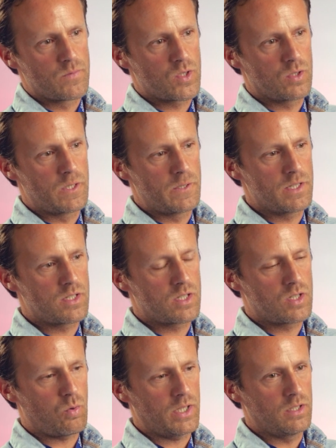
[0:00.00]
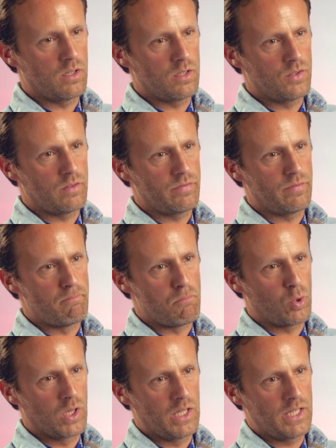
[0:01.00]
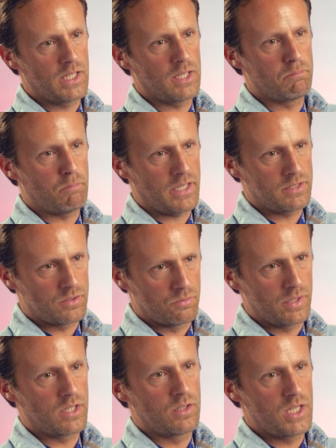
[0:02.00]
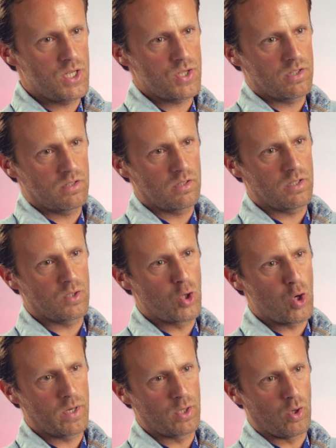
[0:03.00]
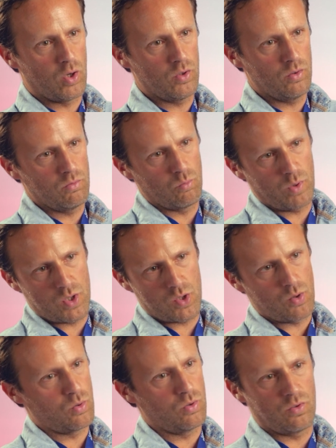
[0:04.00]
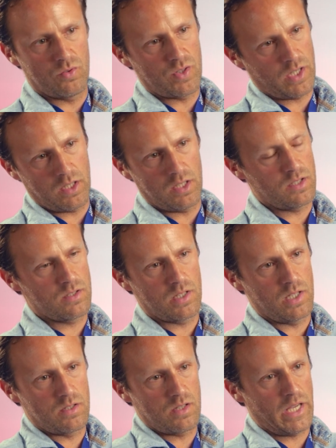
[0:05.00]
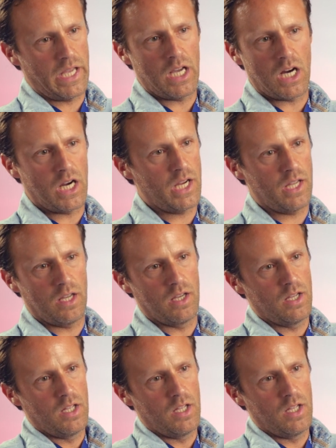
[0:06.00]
So there is quite a lot of modeling and pattern recognition going on, which you could say it's AI.